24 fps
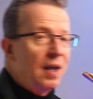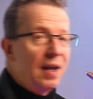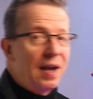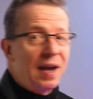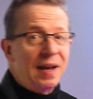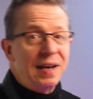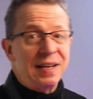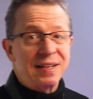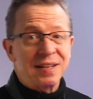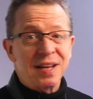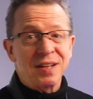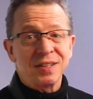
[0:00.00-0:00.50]

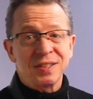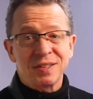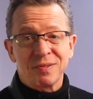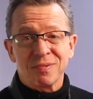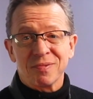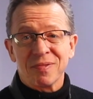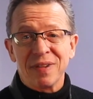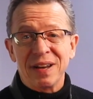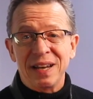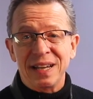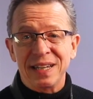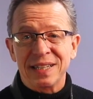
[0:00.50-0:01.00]
And it does
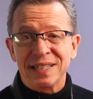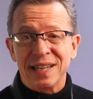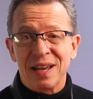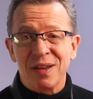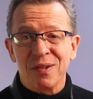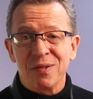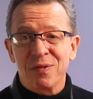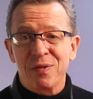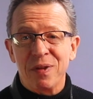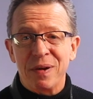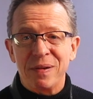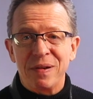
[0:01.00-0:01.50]
really
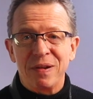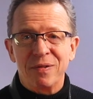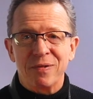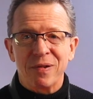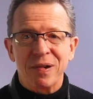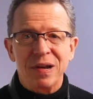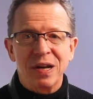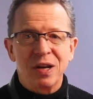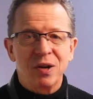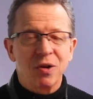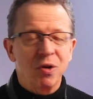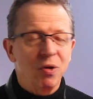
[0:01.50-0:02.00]
sound very,
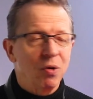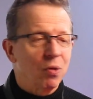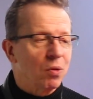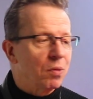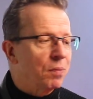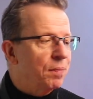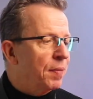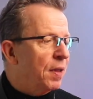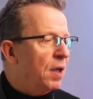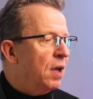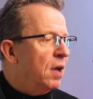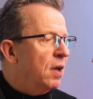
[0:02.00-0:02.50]
very
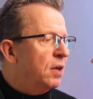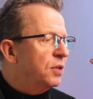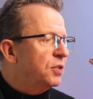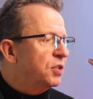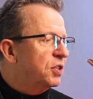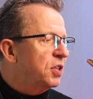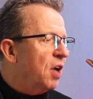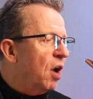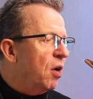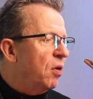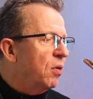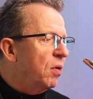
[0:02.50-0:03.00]
cool.
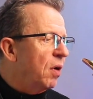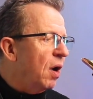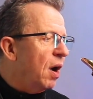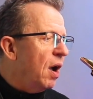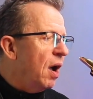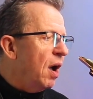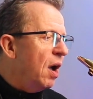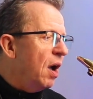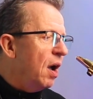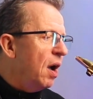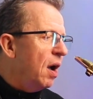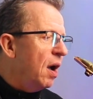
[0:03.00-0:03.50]
So
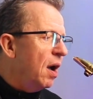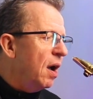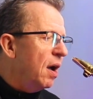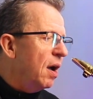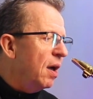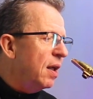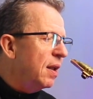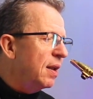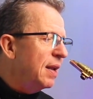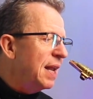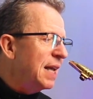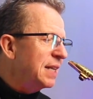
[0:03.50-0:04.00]

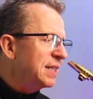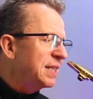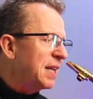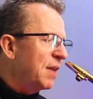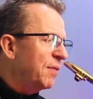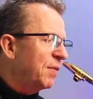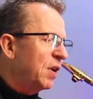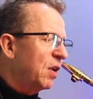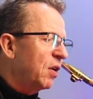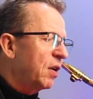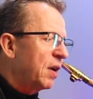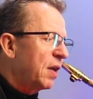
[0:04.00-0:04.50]
let's
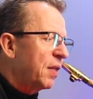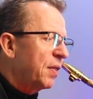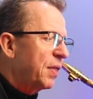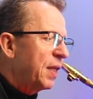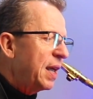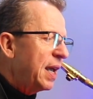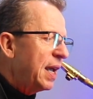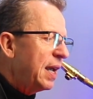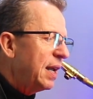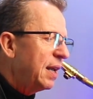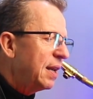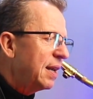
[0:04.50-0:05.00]
have a look at
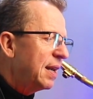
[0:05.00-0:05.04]
the